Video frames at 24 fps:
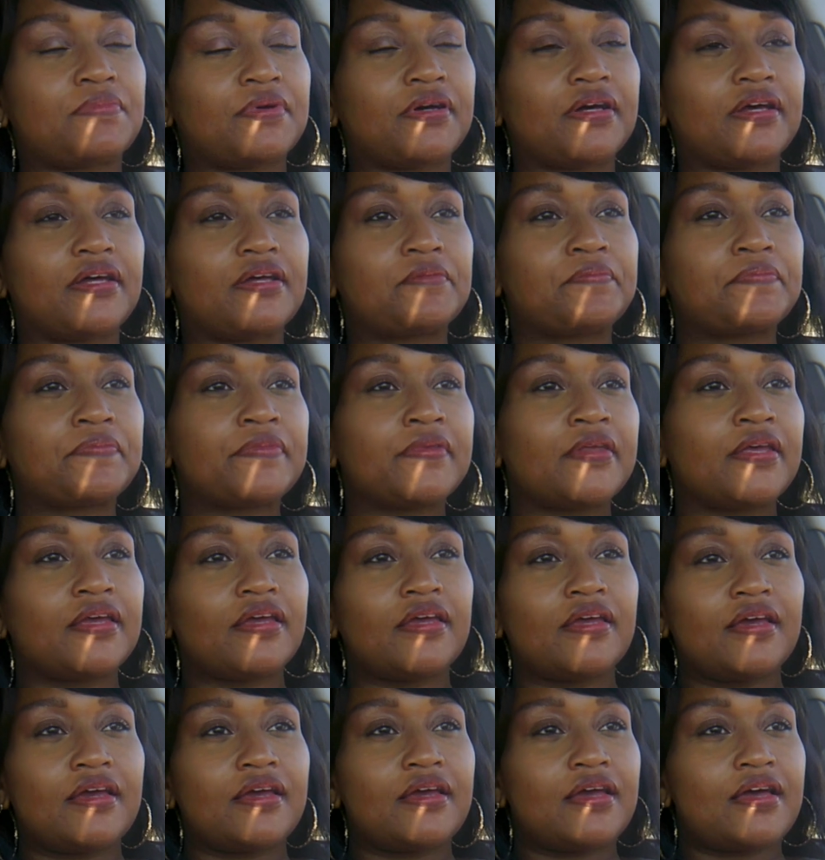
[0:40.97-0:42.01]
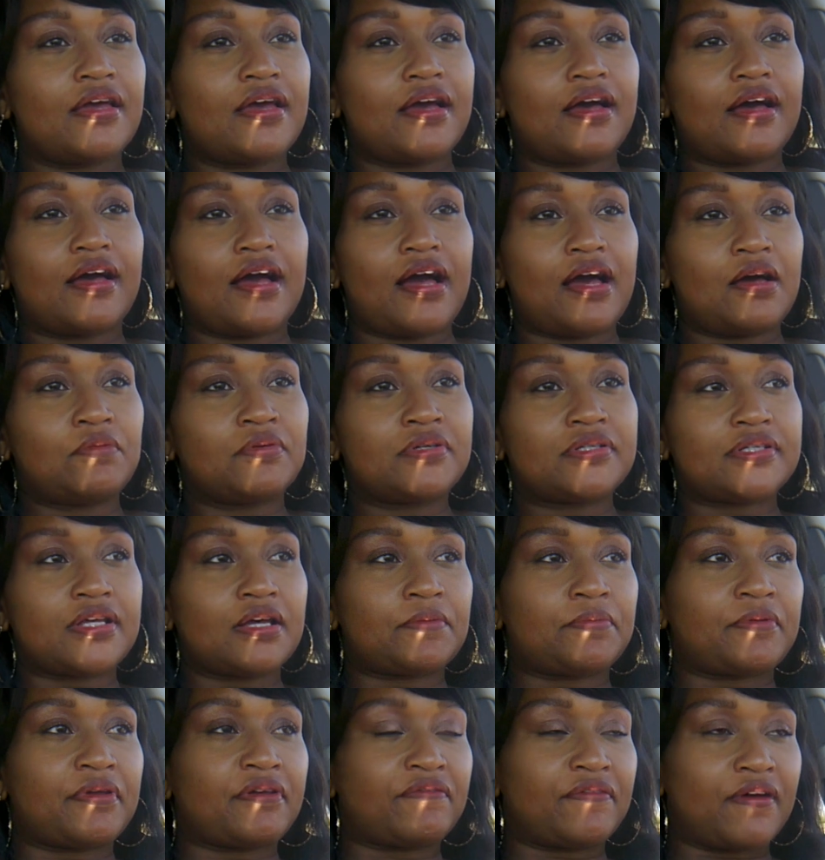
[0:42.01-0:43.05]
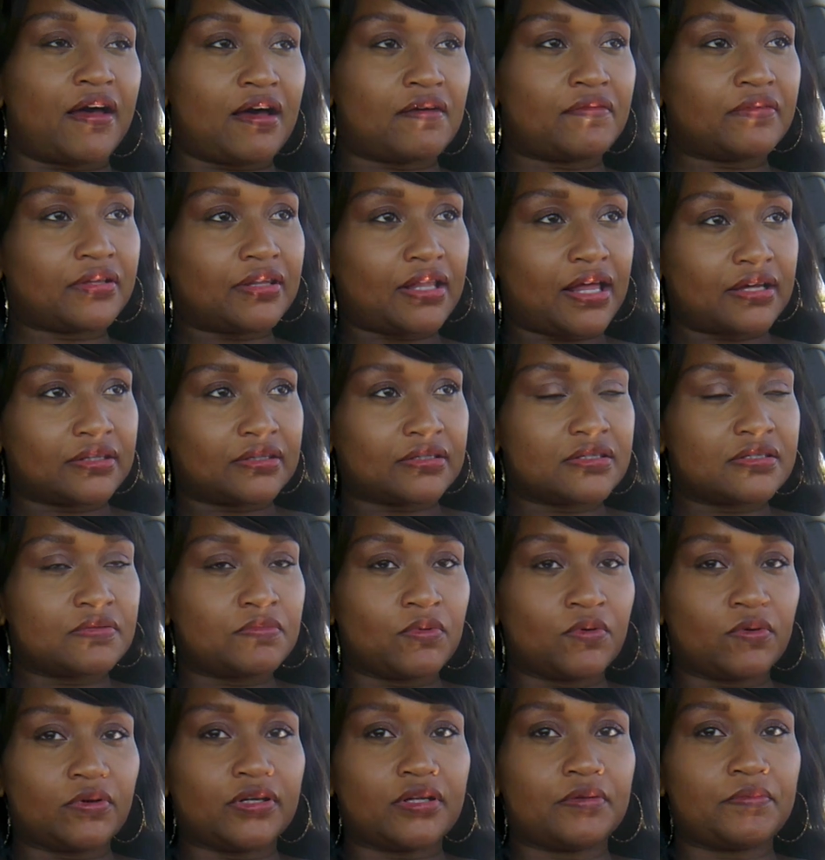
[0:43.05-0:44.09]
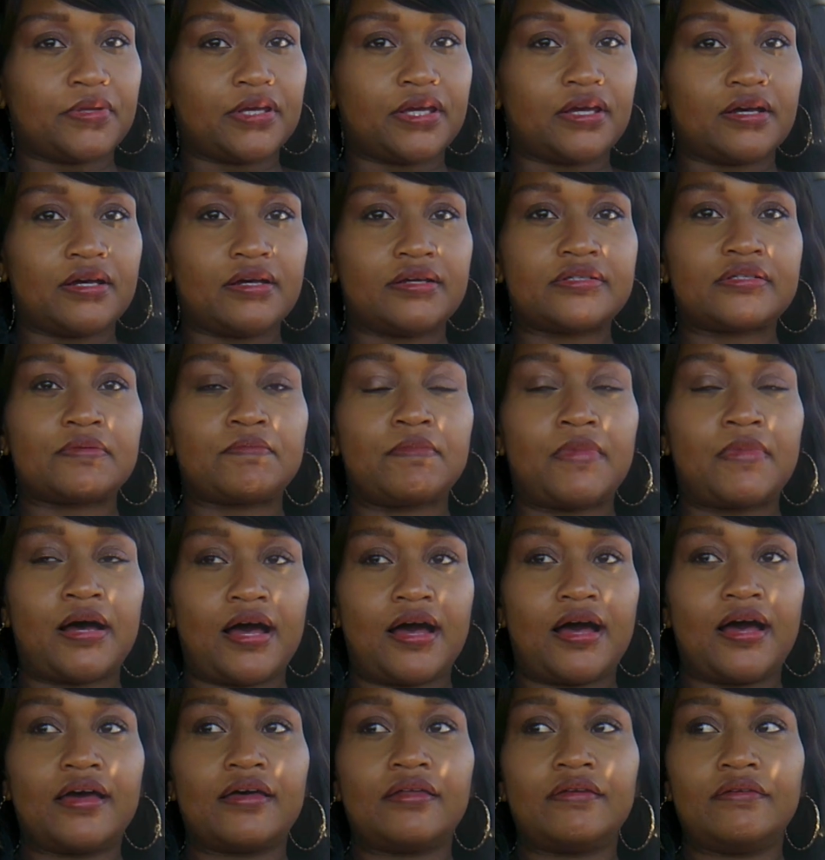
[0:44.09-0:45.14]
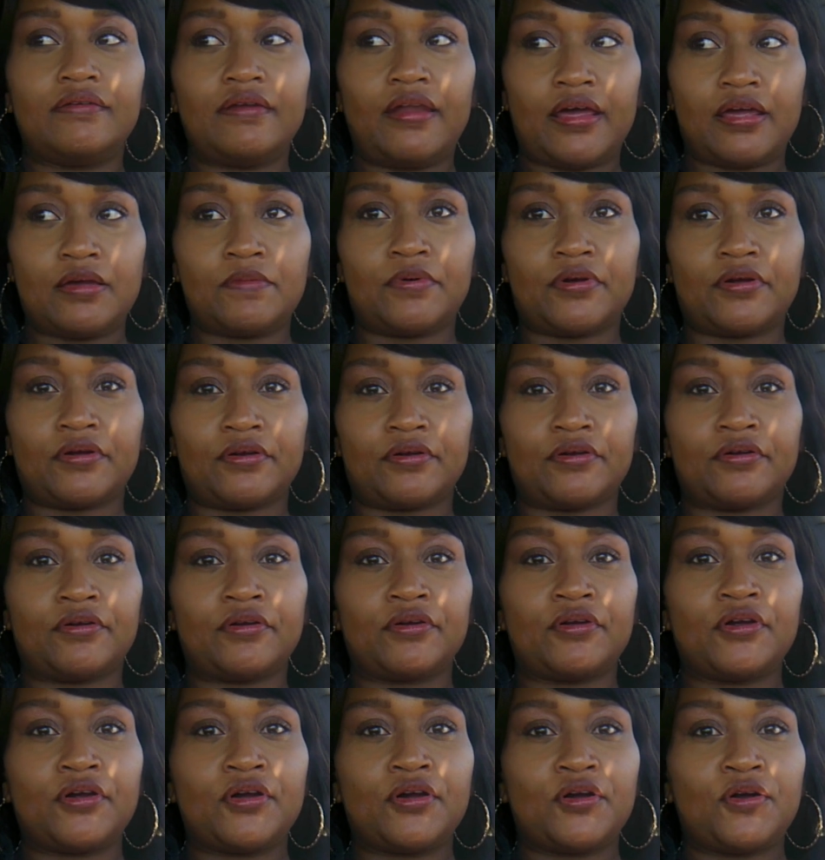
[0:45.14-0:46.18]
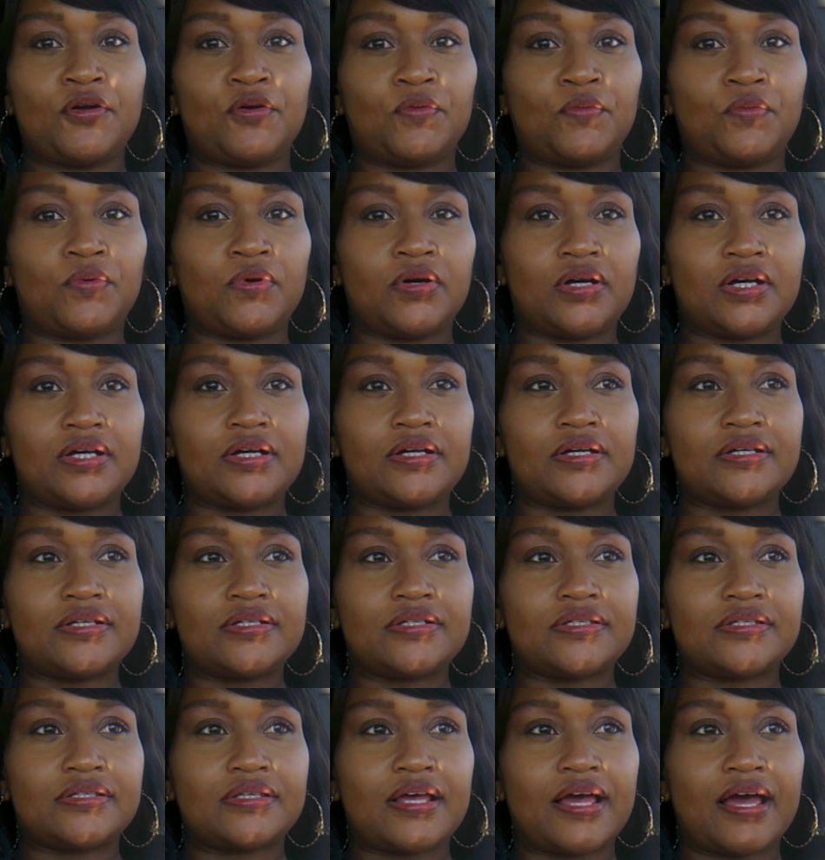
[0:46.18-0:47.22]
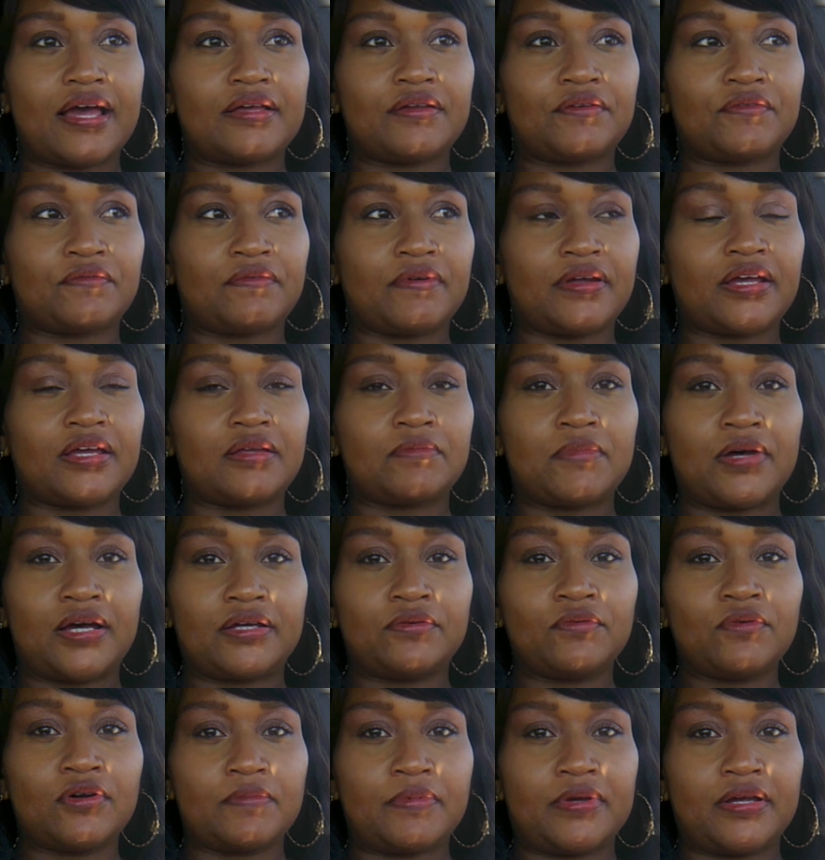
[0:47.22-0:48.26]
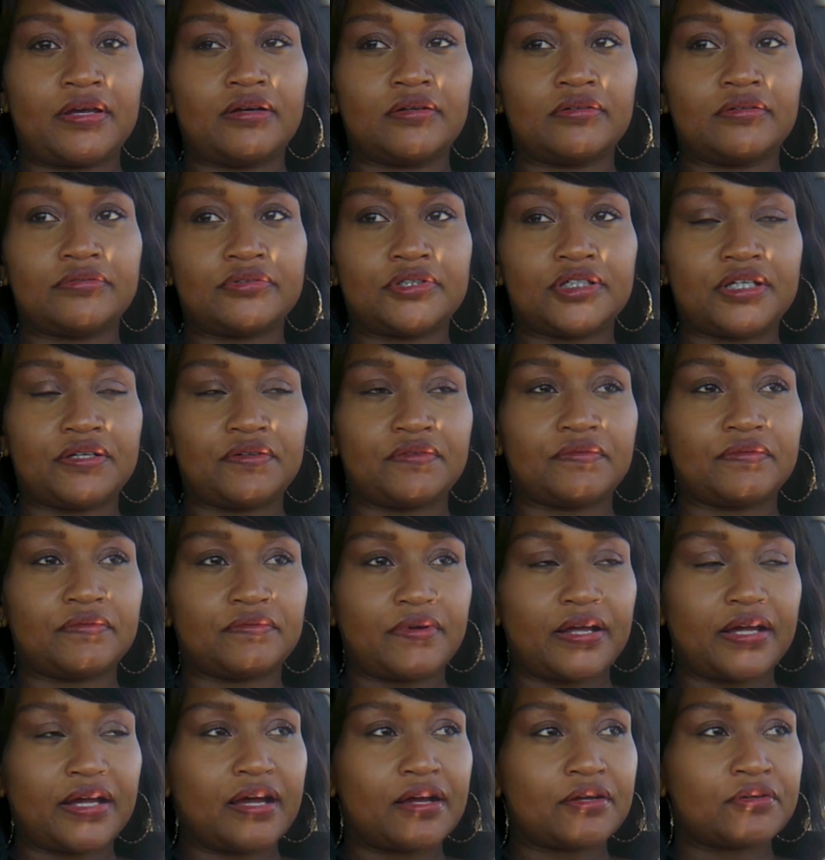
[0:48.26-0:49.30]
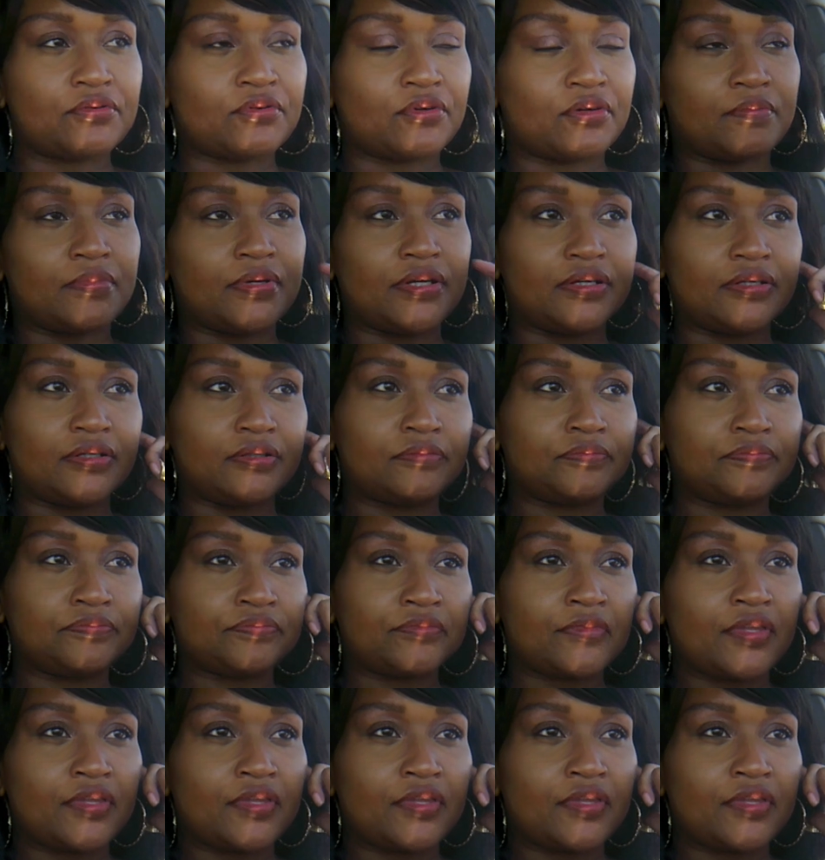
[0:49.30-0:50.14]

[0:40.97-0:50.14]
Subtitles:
But I was up at 5 o'clock this morning because my neighbor was ringing my doorbell. She rang our doorbell,